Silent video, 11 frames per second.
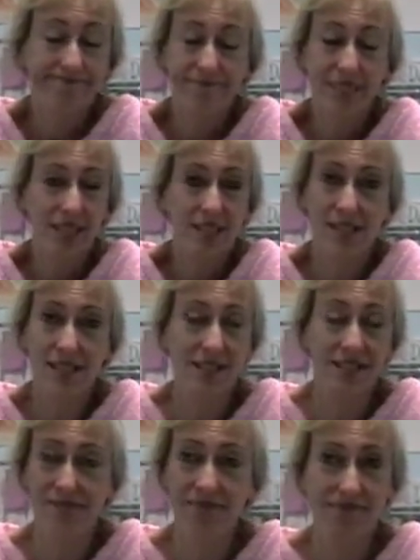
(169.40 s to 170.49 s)

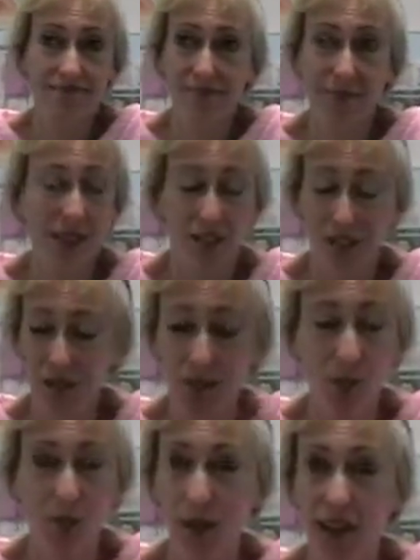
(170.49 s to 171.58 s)
that's, I just
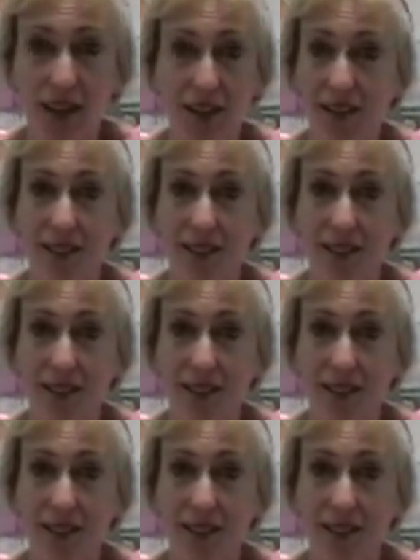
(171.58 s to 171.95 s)
feel great.